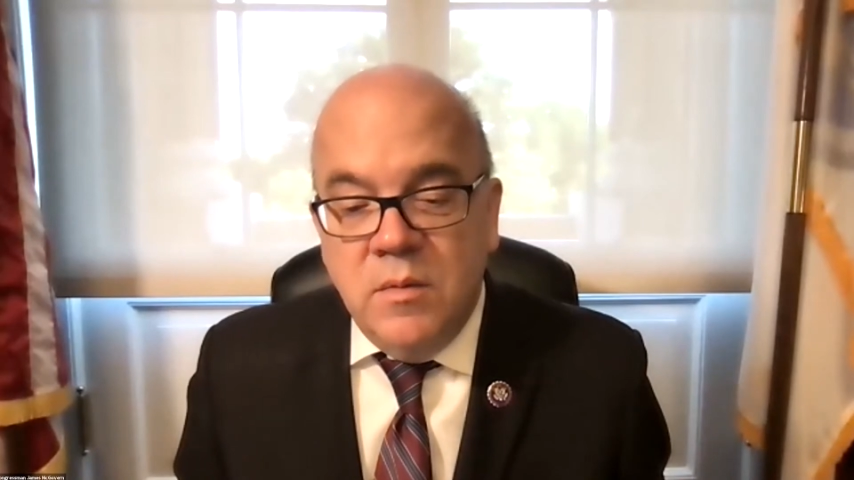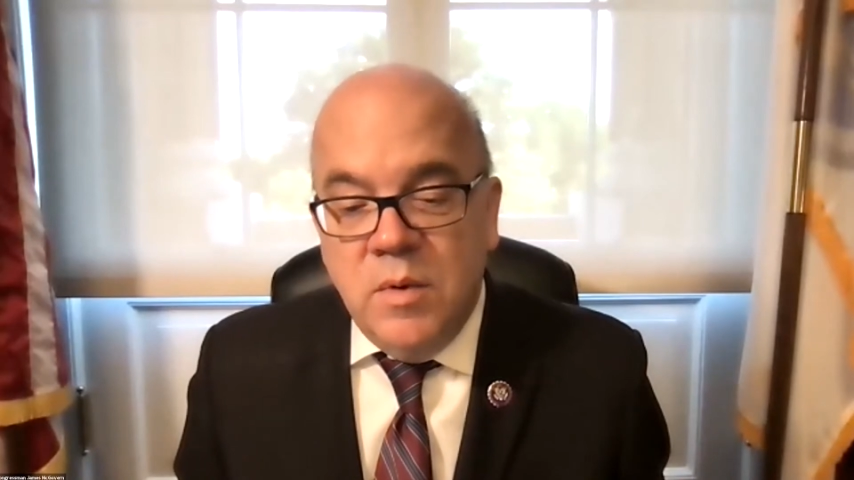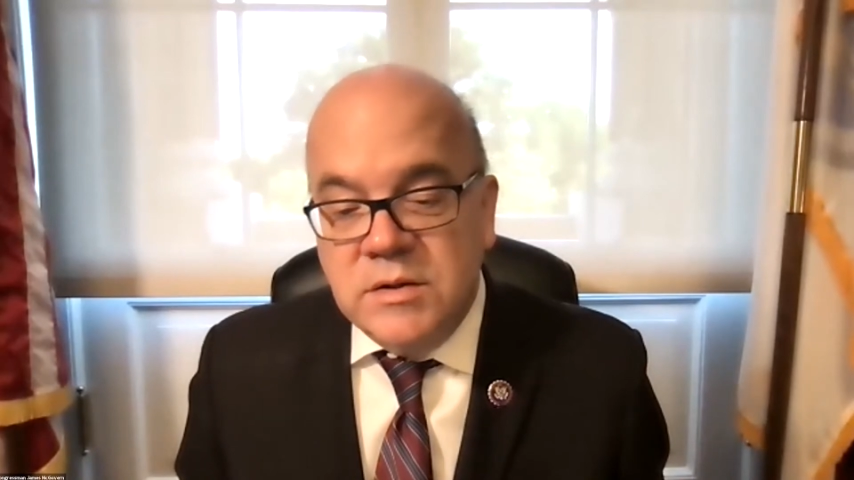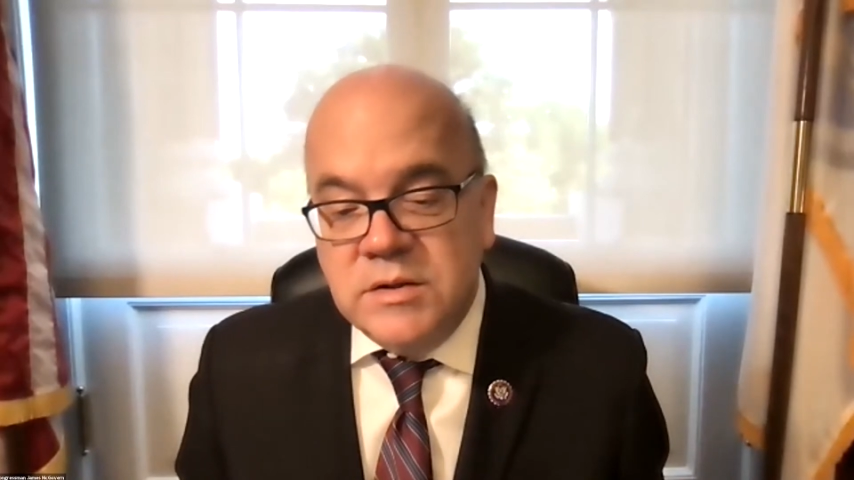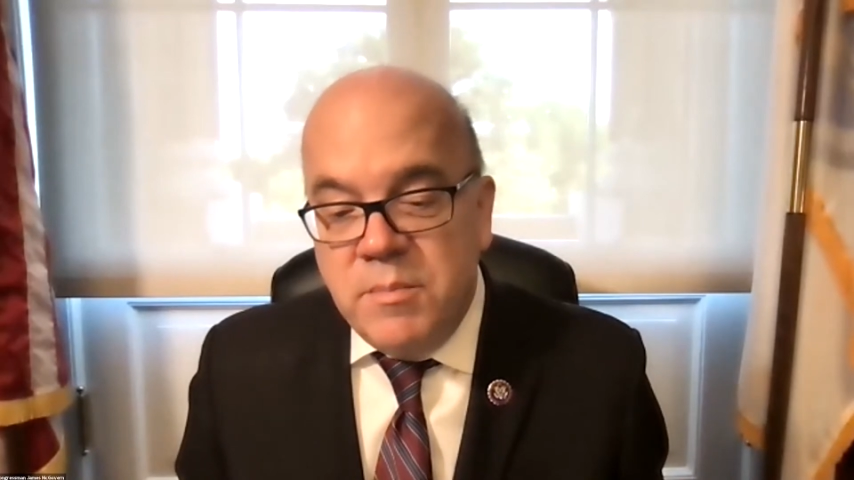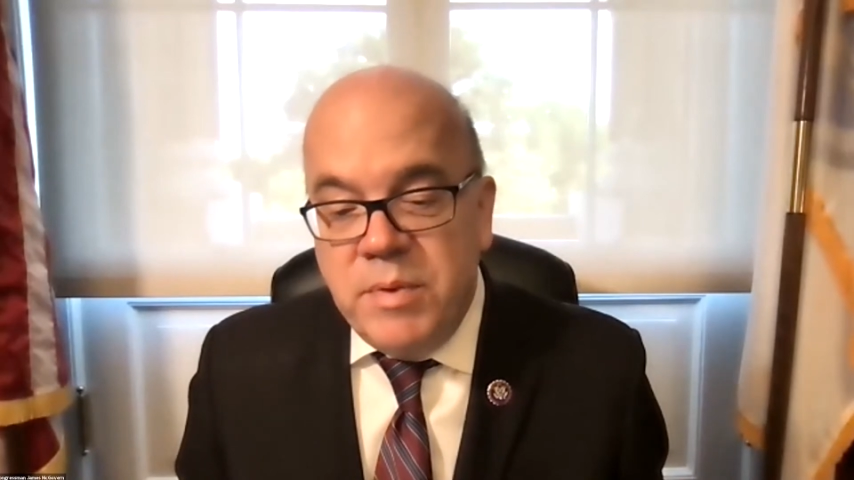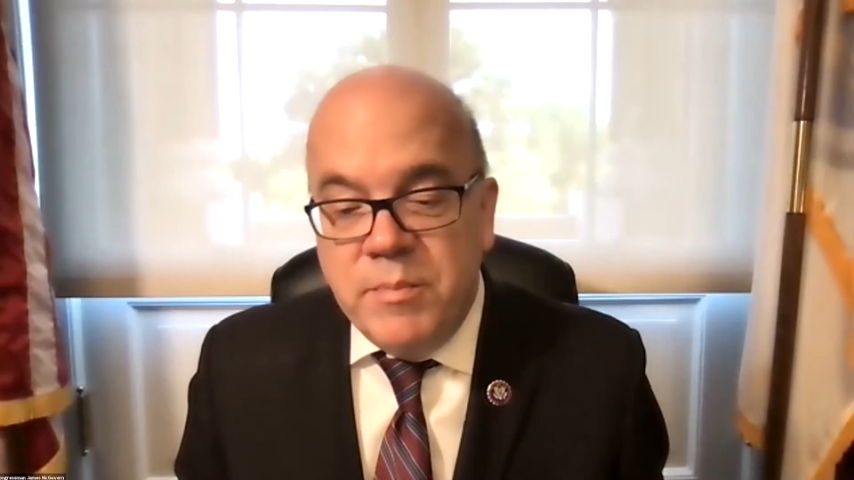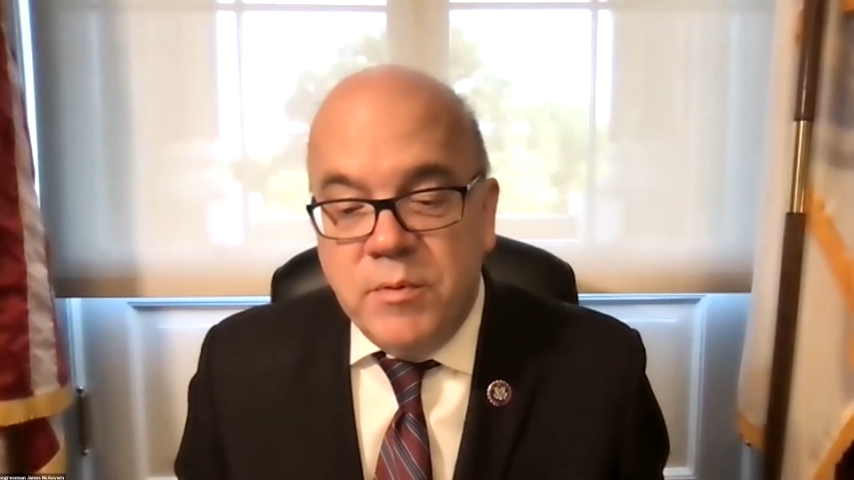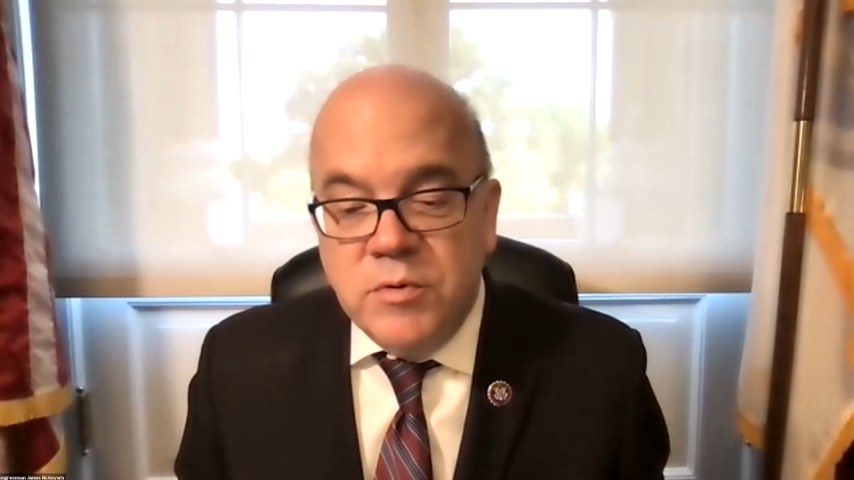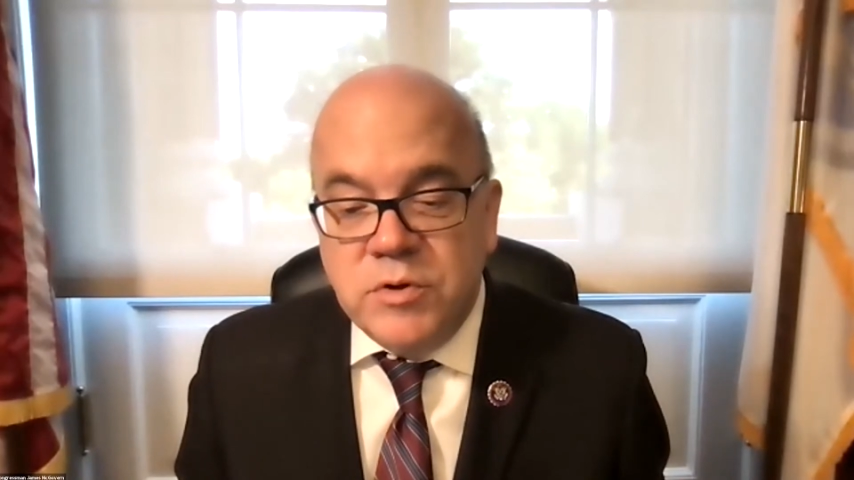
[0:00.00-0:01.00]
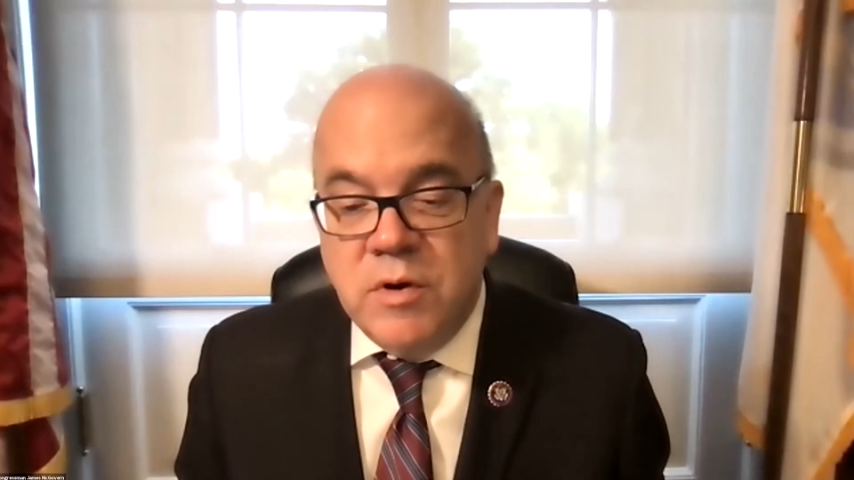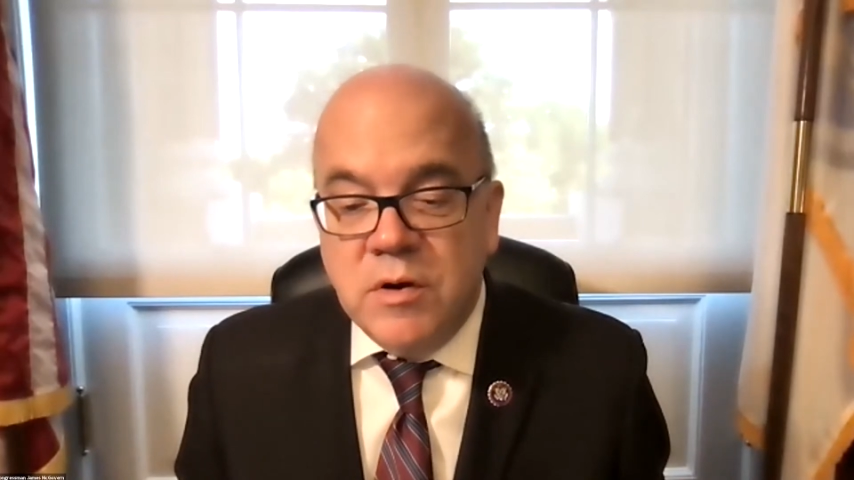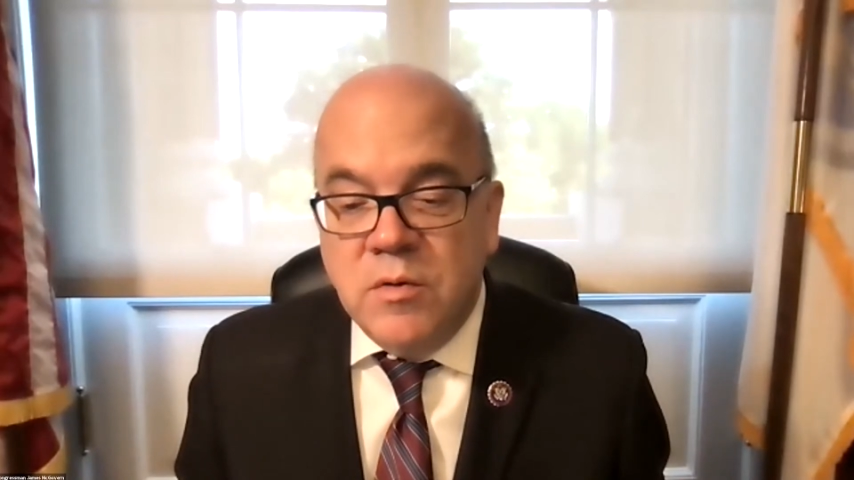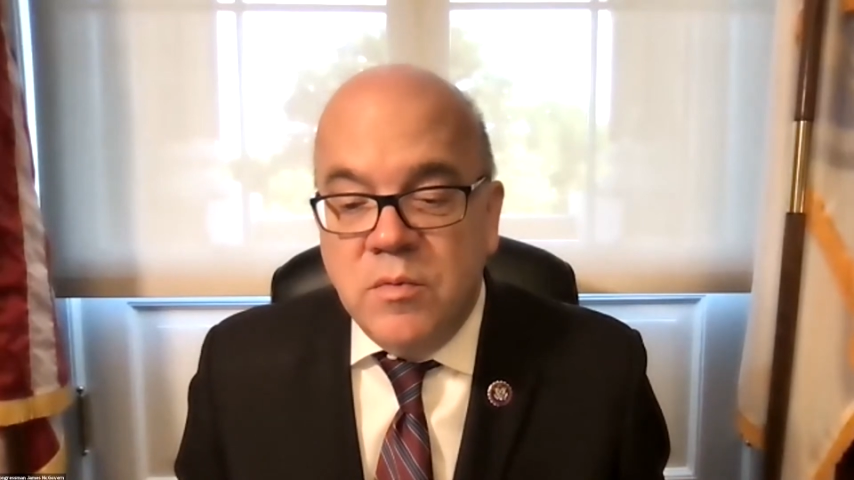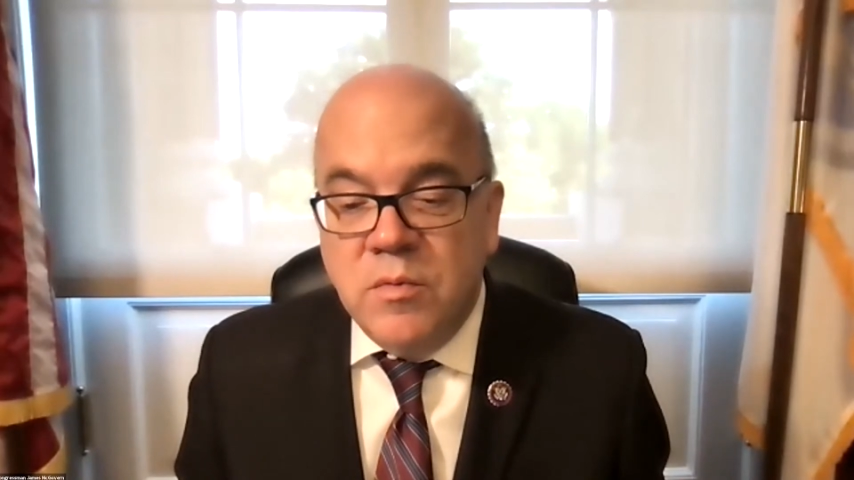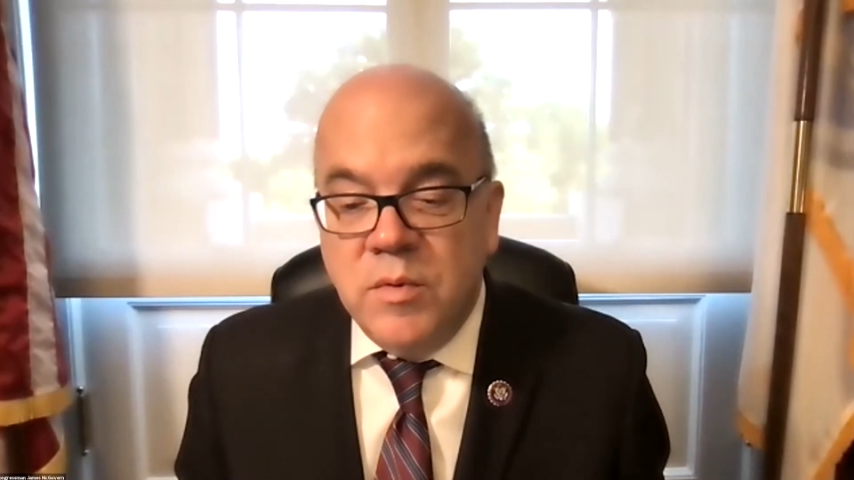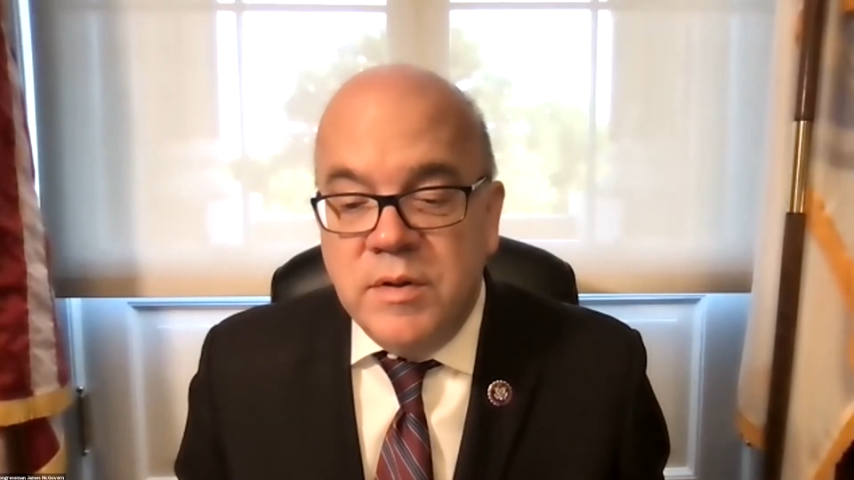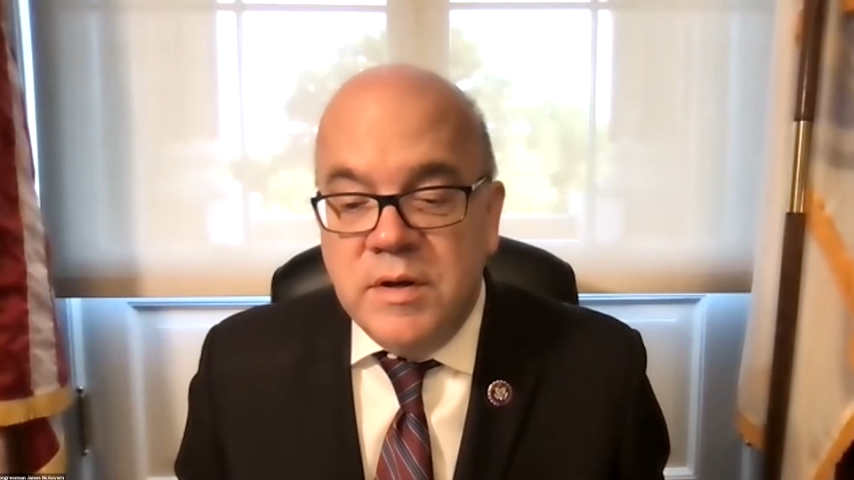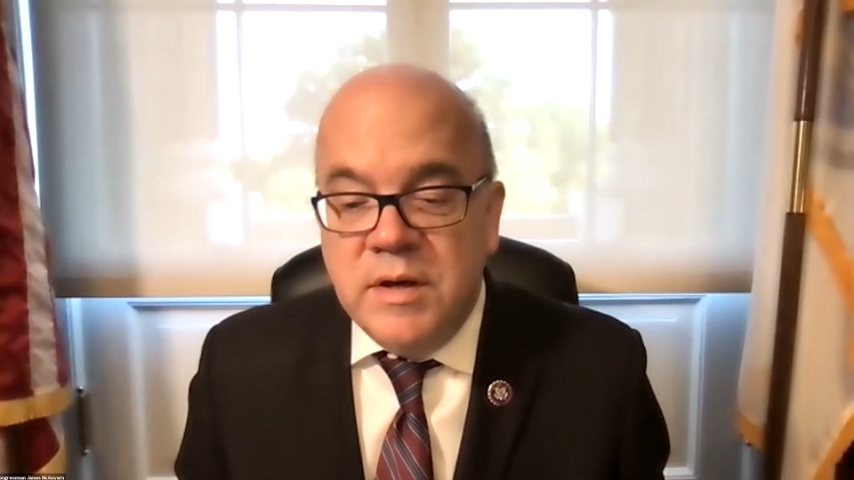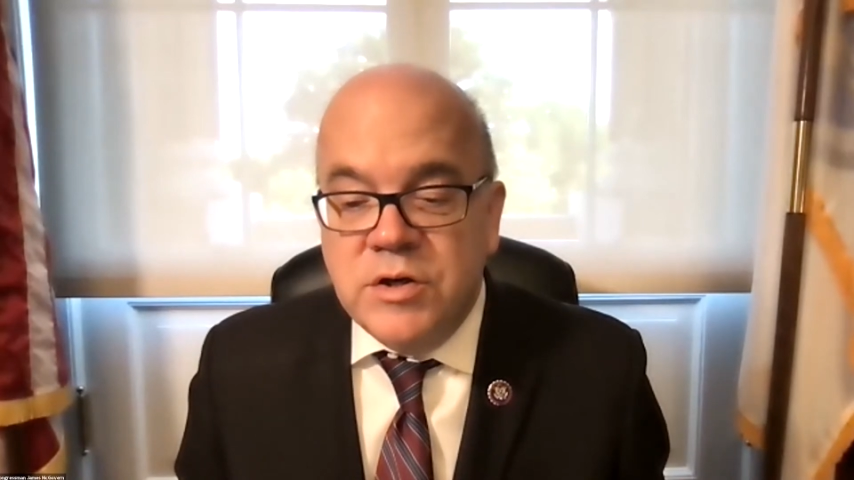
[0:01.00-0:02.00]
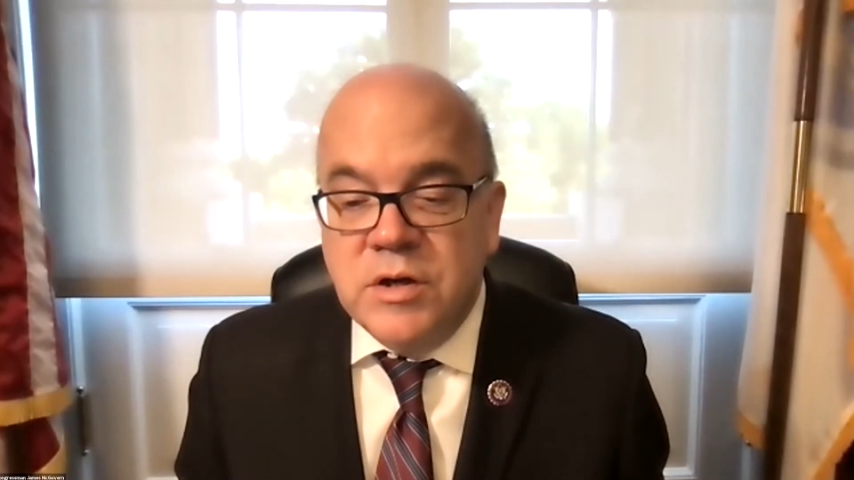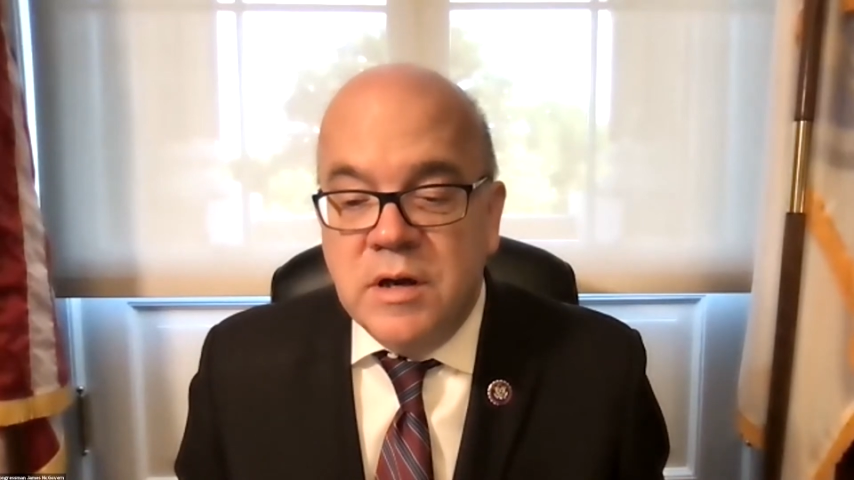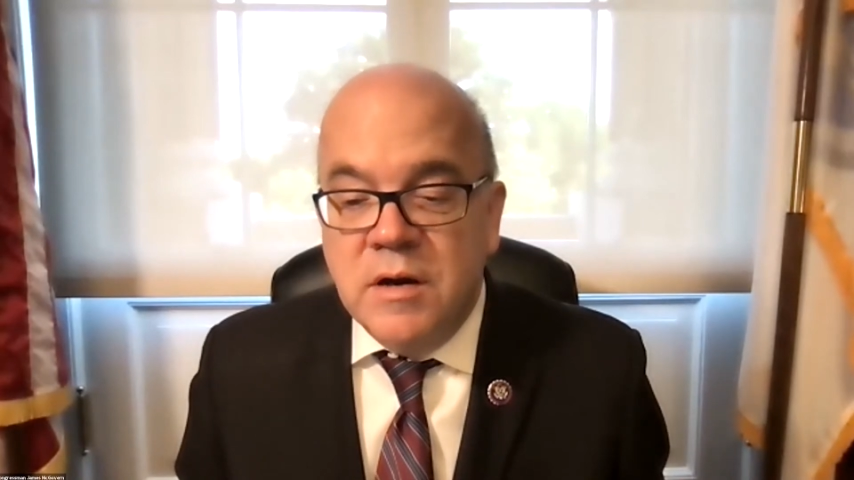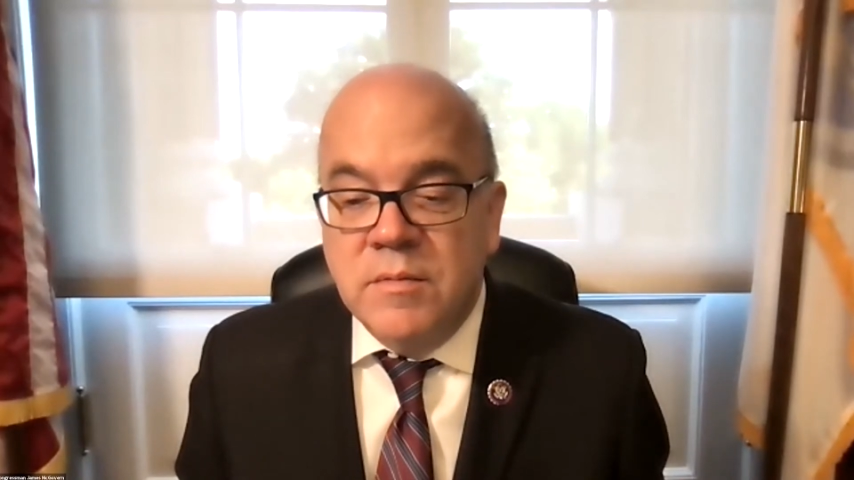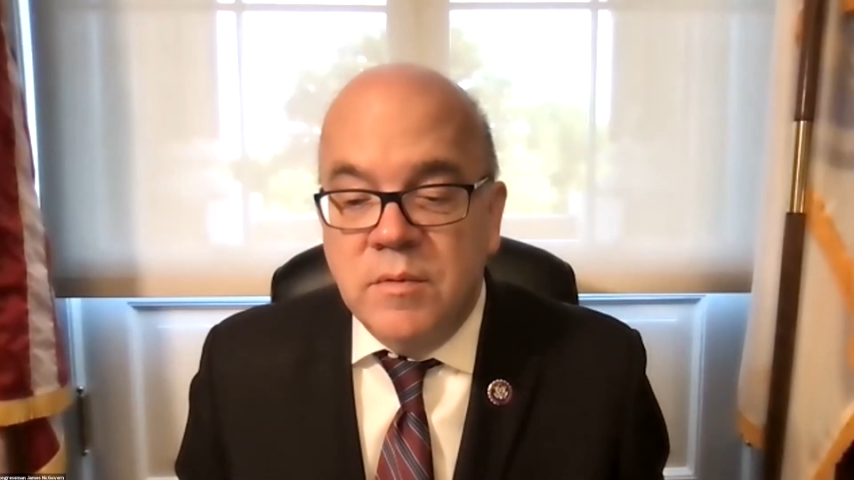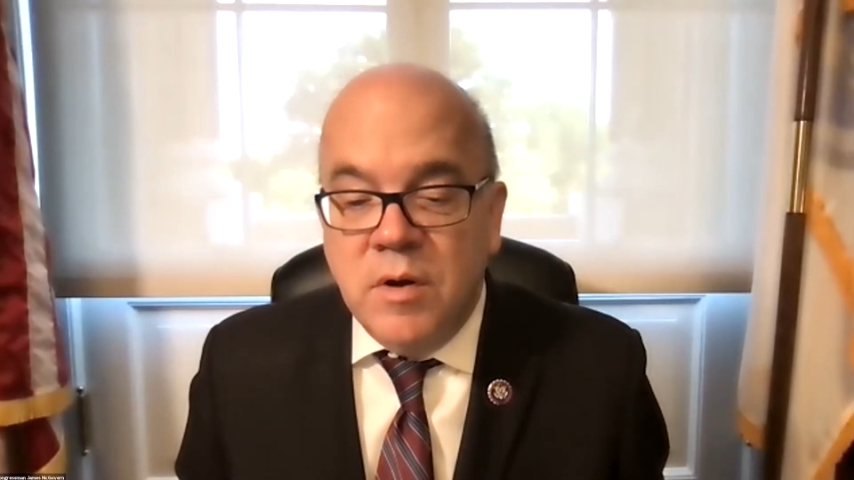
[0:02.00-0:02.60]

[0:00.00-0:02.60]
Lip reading: While some people who struggle with addiction are